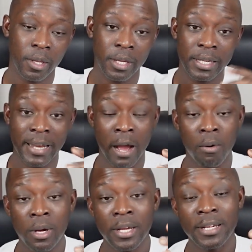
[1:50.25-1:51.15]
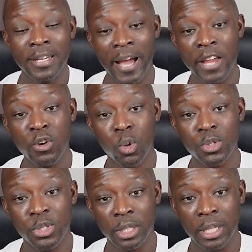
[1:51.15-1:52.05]
Now, 9 roles is
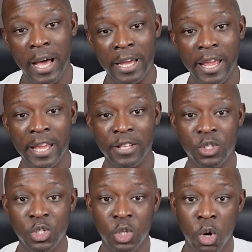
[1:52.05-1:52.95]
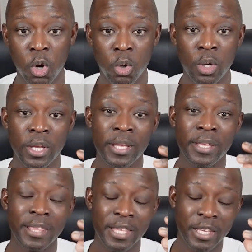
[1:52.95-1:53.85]
a lot, and so
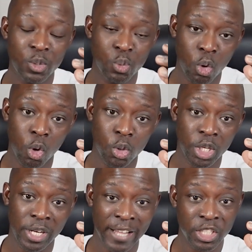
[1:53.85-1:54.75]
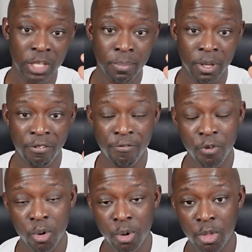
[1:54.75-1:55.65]
these roles can actually be
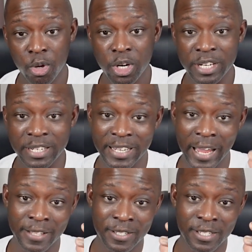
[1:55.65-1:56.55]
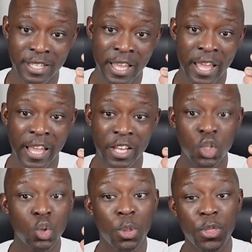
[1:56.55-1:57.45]
further condensed into
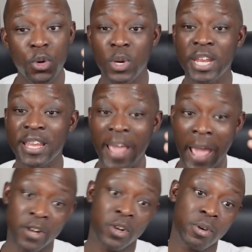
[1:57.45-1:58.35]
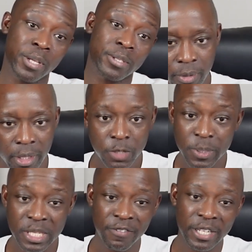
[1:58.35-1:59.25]
3 categories,
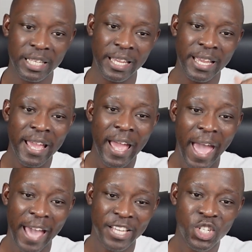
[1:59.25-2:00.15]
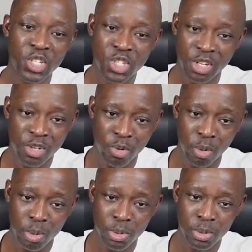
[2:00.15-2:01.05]
specifically action-centered
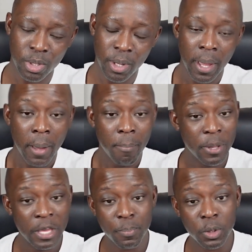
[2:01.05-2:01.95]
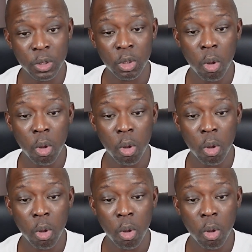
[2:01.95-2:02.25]
roles, people